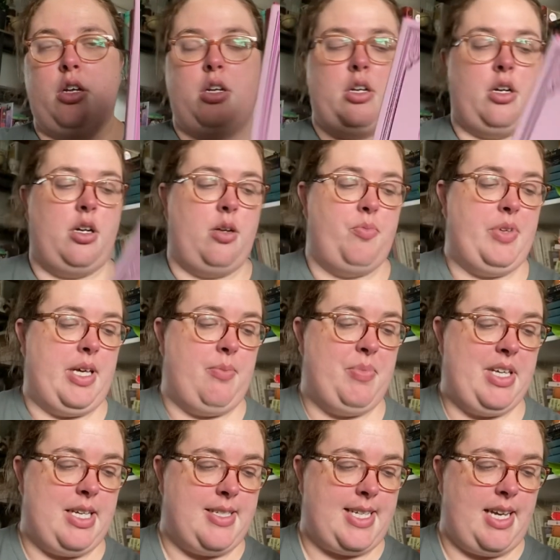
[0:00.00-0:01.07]
yeah, but
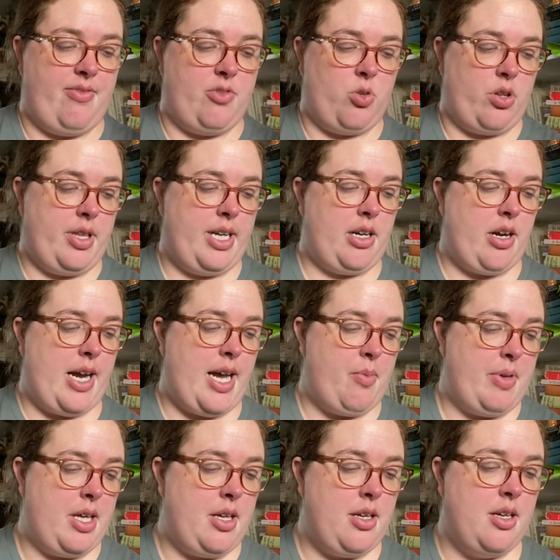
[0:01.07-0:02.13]
yes, I have Northanger
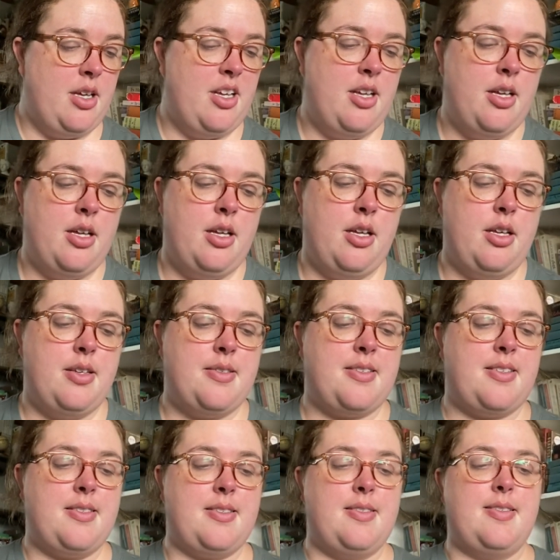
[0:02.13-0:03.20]
Abbey,
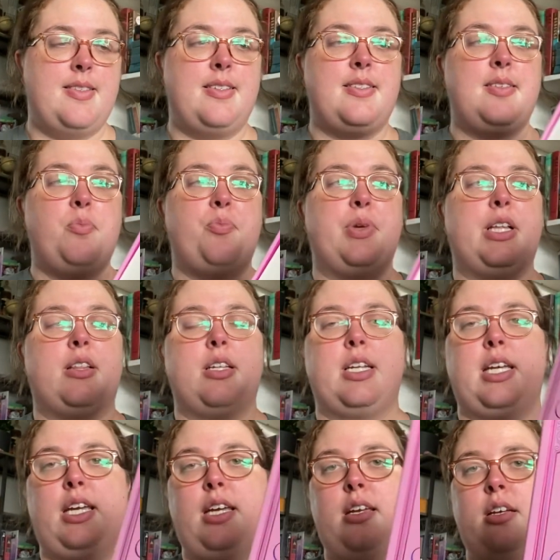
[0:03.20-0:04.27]
Sense and
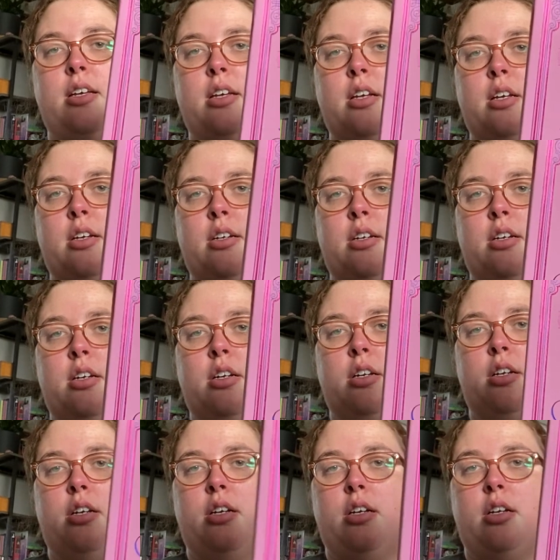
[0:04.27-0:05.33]
Sensibility.
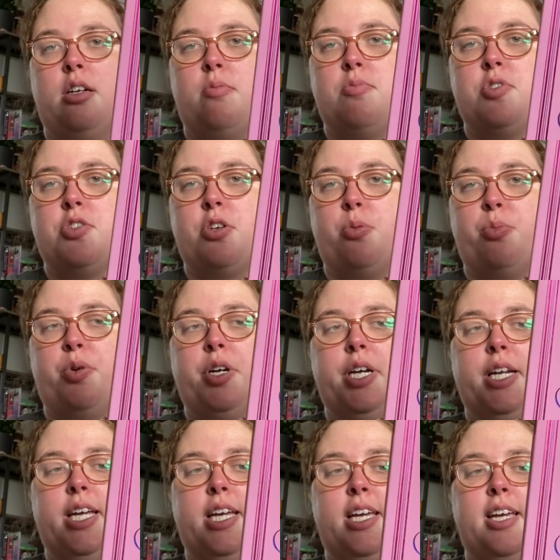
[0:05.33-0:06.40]
So
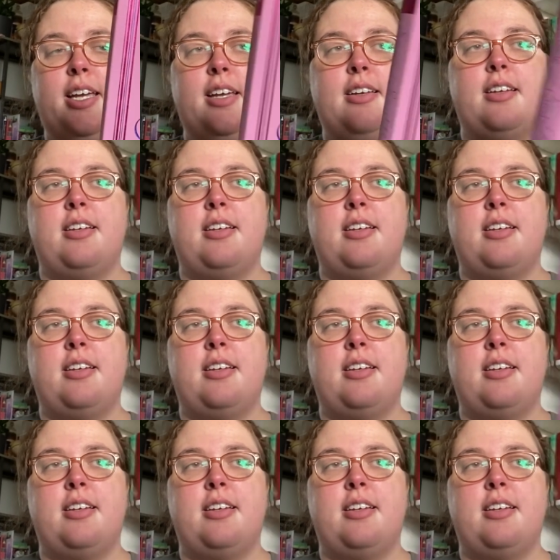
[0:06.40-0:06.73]
pretty.